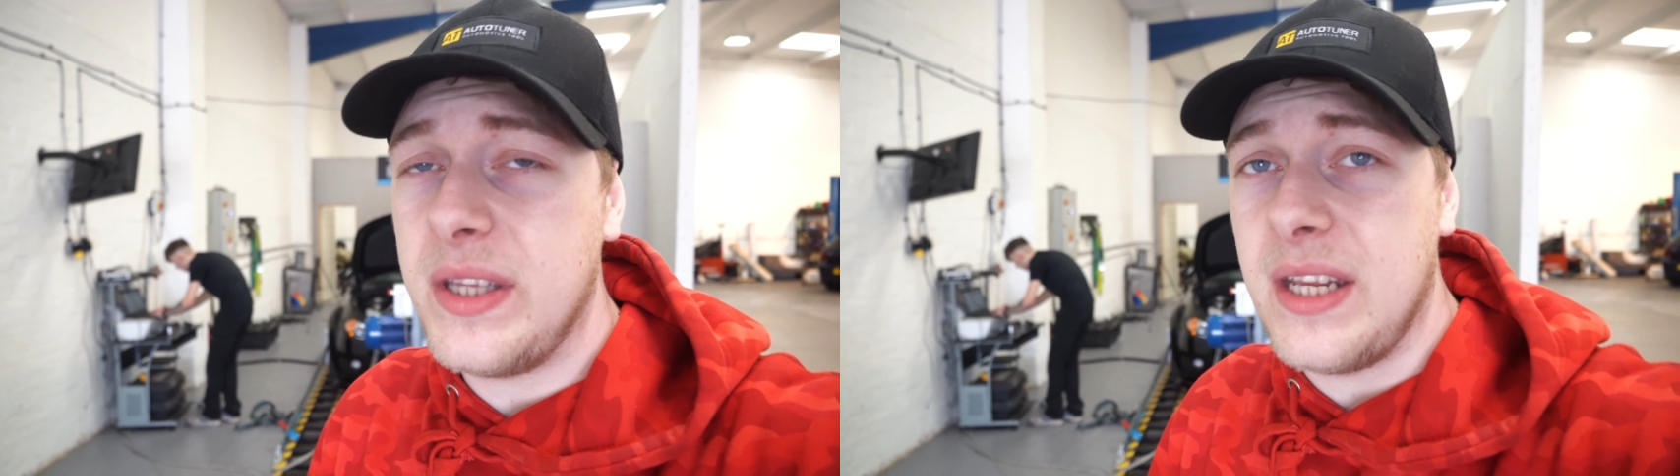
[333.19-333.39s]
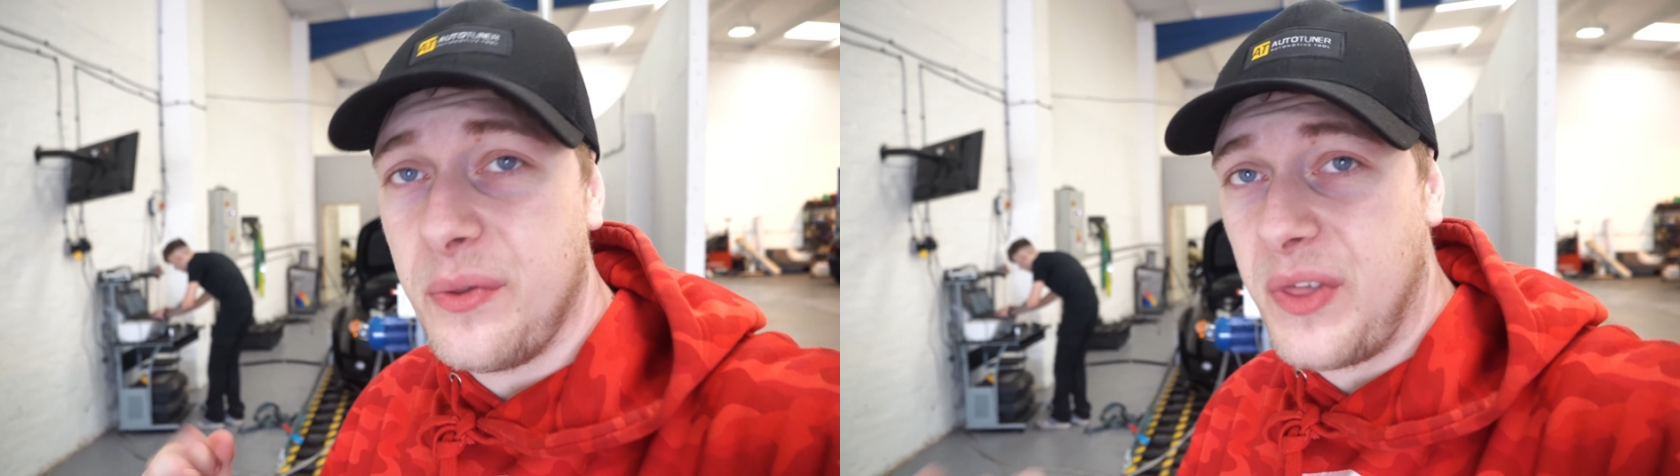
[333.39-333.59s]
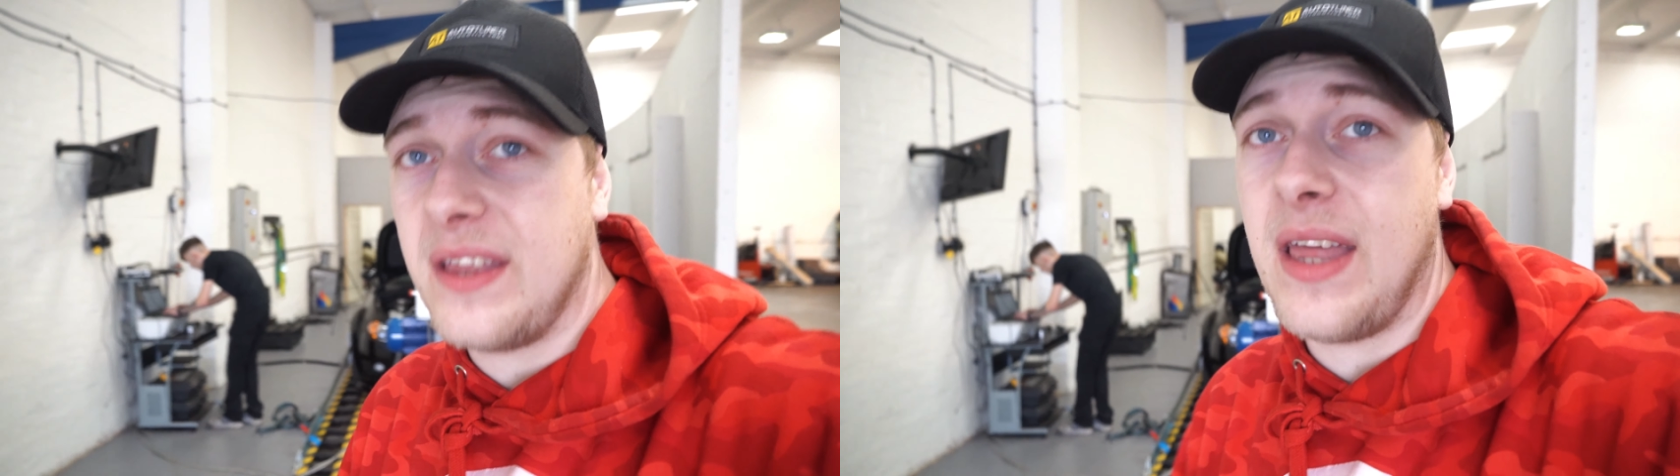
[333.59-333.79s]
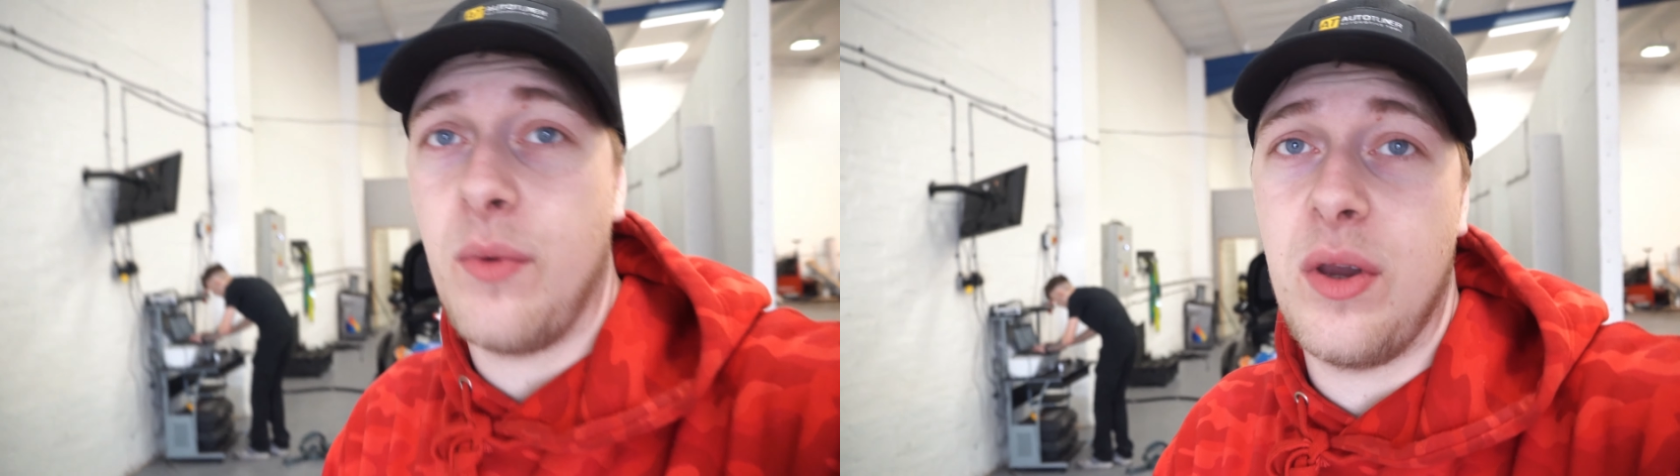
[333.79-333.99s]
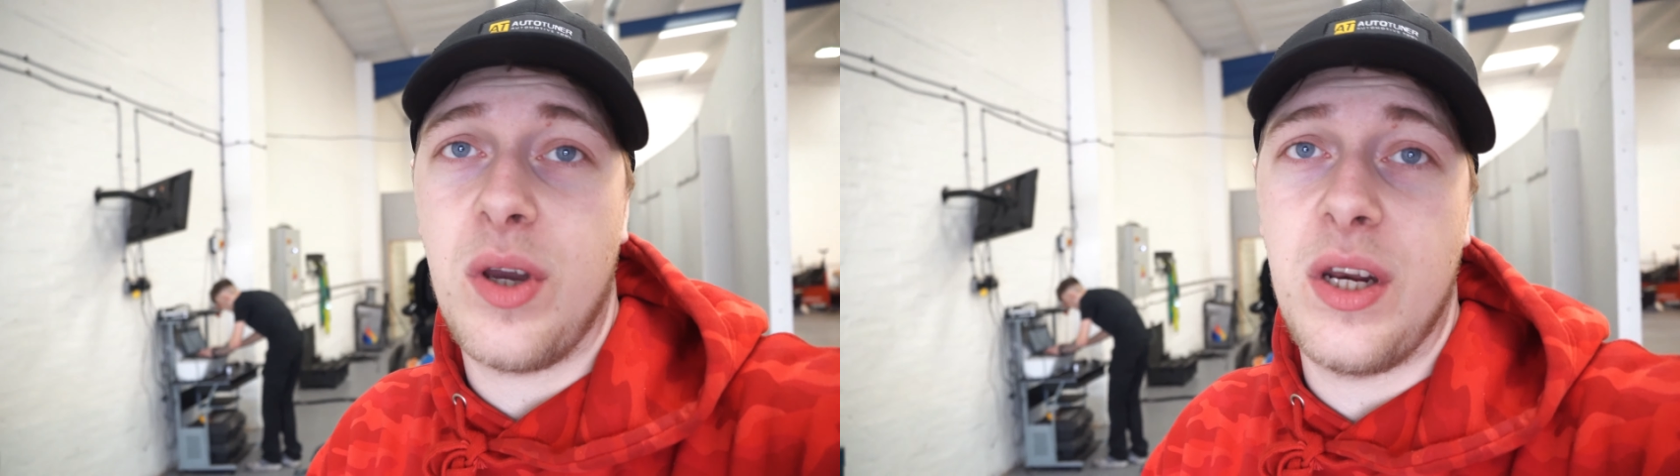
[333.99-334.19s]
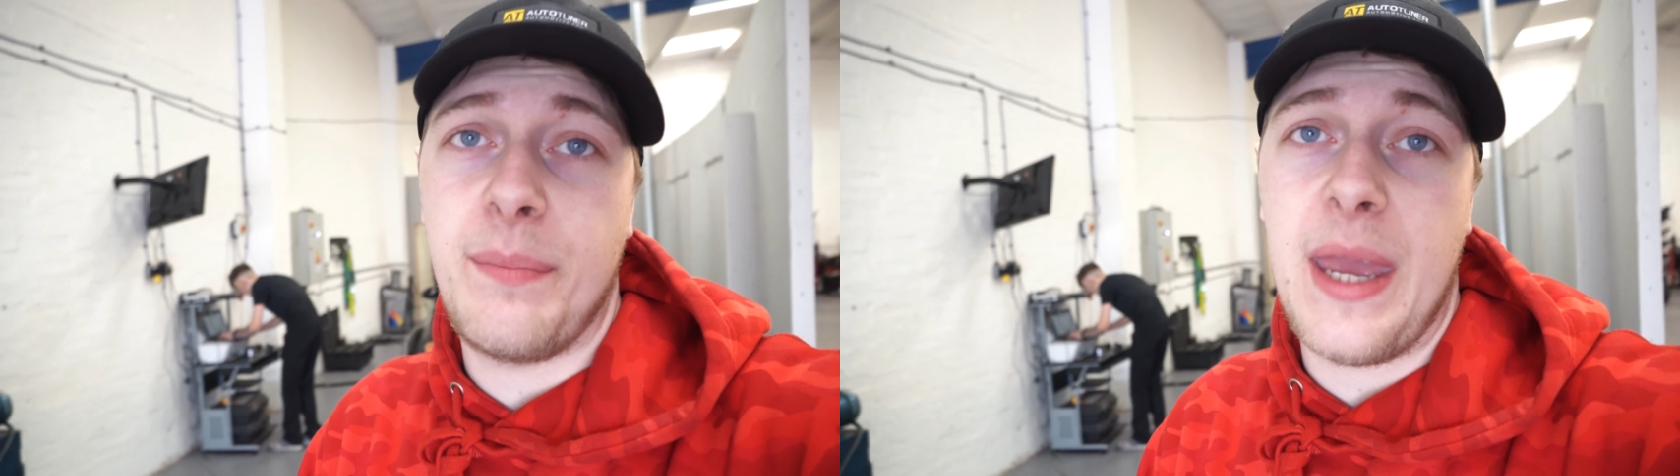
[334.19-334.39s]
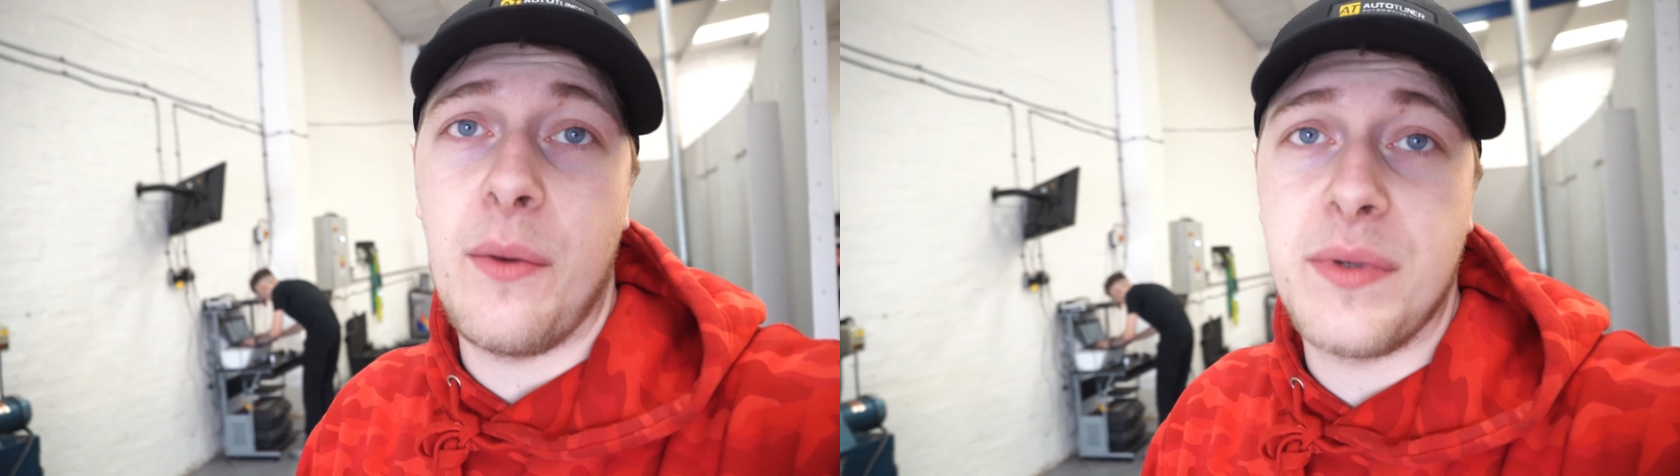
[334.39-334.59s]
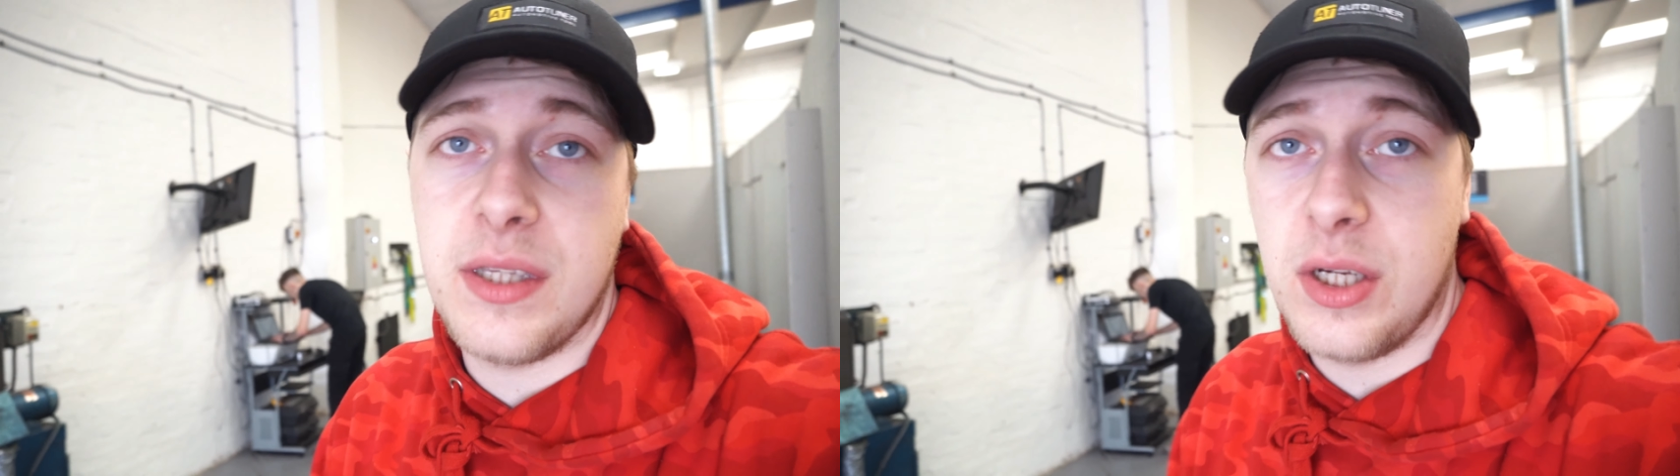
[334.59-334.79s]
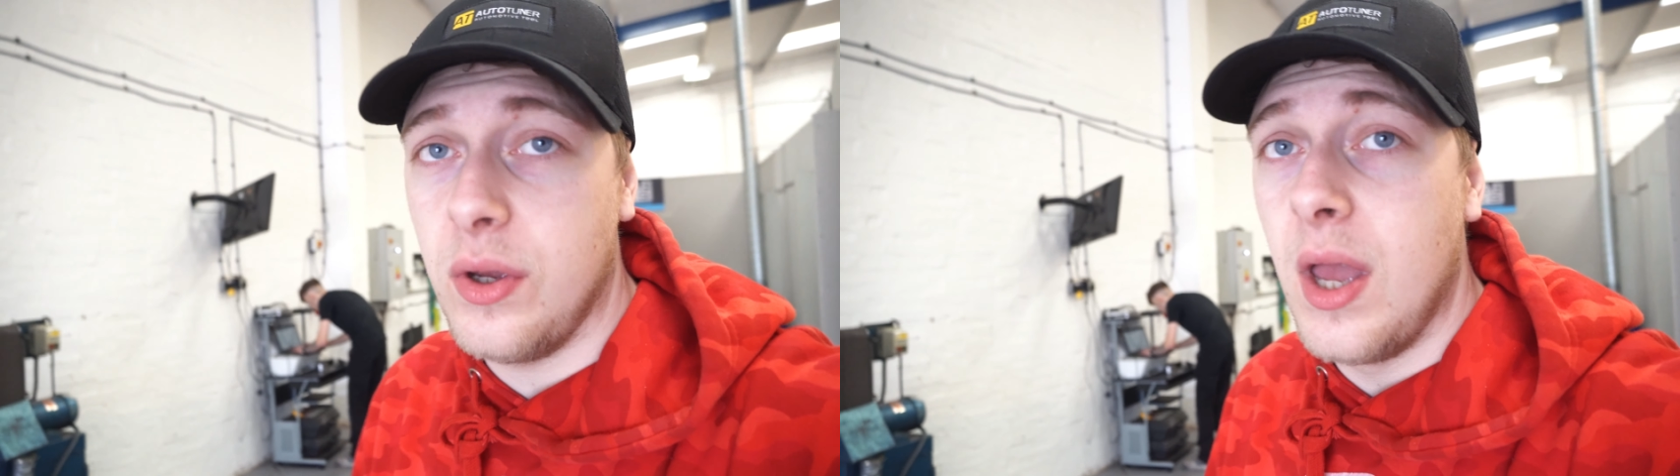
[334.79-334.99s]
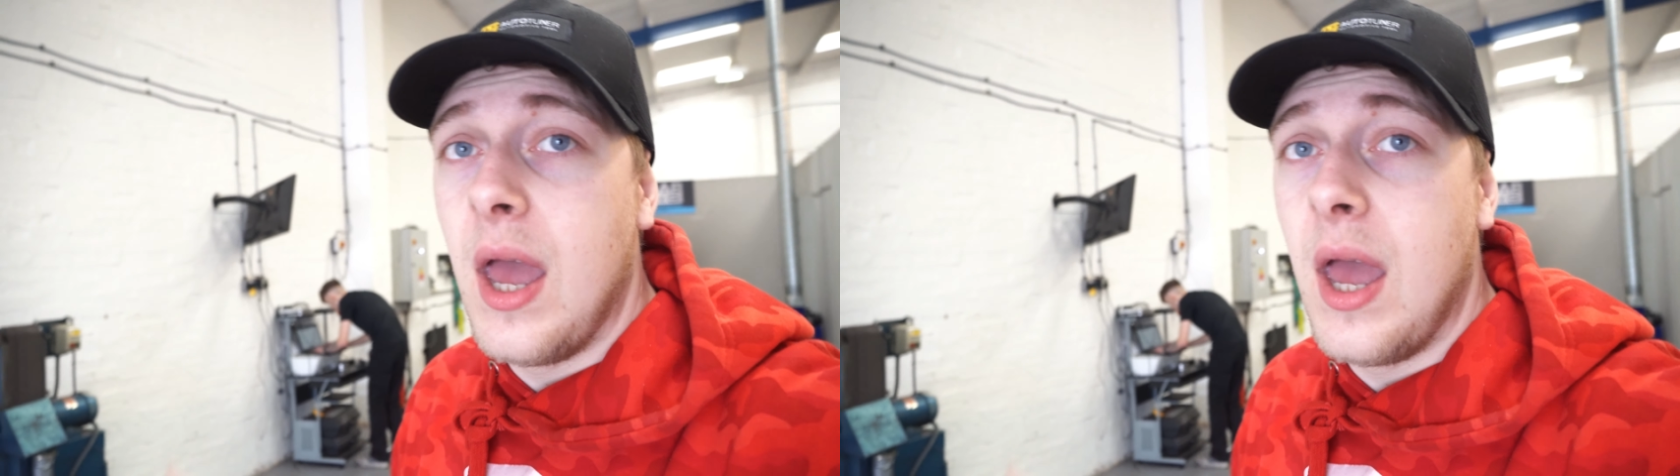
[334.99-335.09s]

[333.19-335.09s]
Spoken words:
We didn't think that we were going to be able to do